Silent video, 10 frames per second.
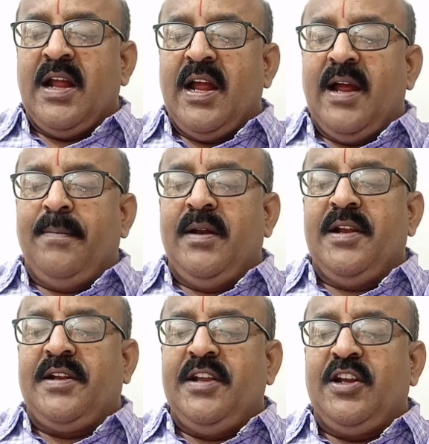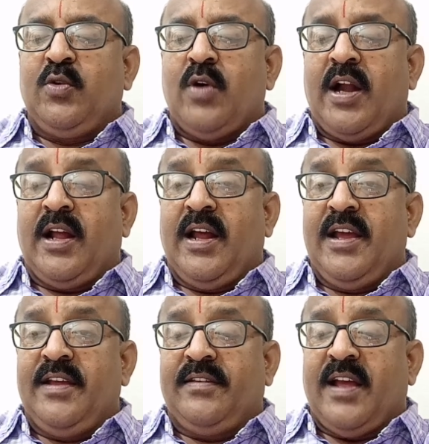ability to
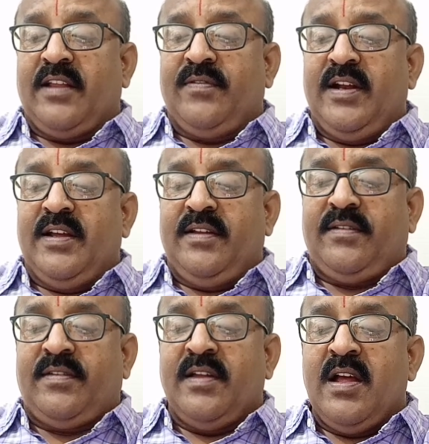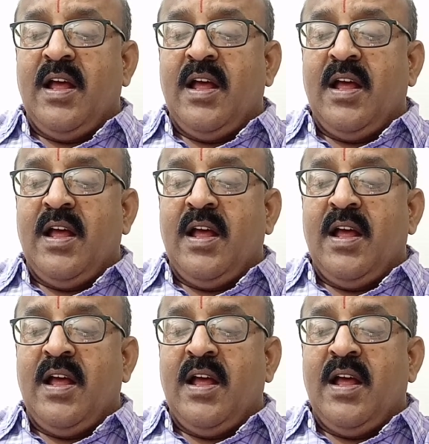analyze as well as